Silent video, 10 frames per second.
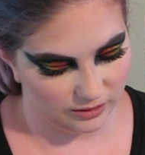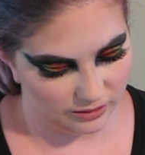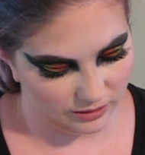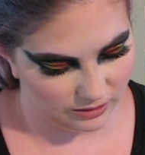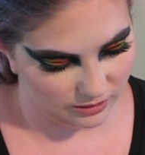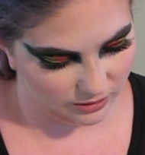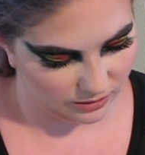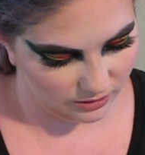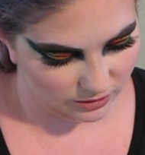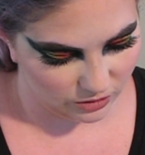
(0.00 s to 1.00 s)
grandma,
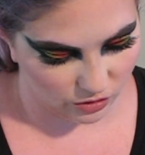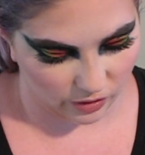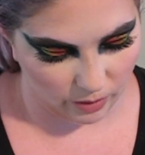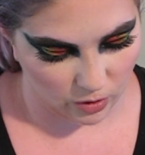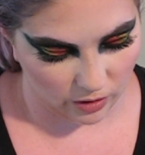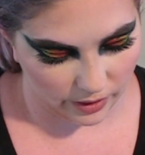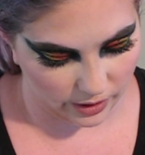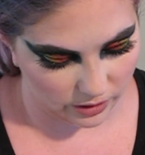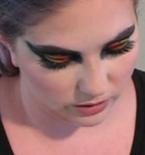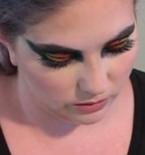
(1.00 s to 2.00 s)
grandma,
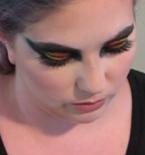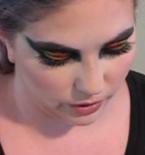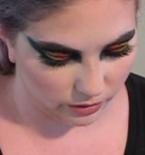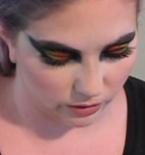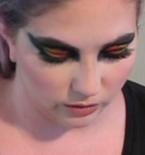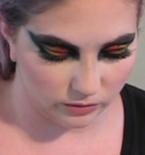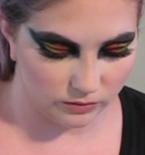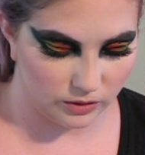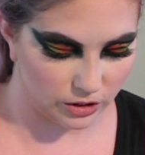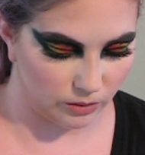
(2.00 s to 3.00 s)
aunt, mother,
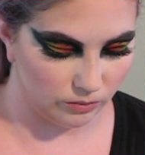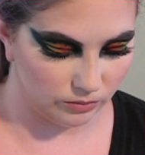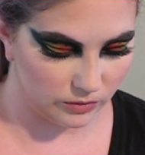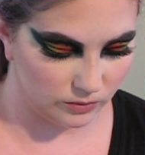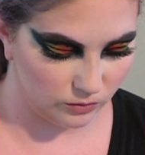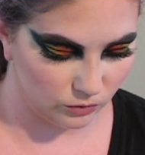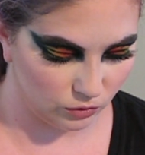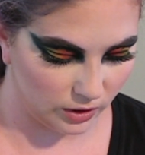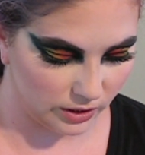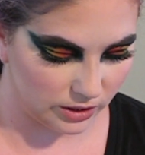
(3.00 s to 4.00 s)
relative,
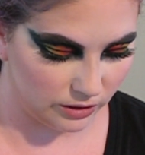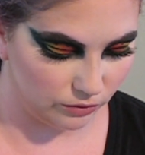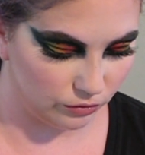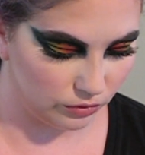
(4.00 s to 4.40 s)
relative.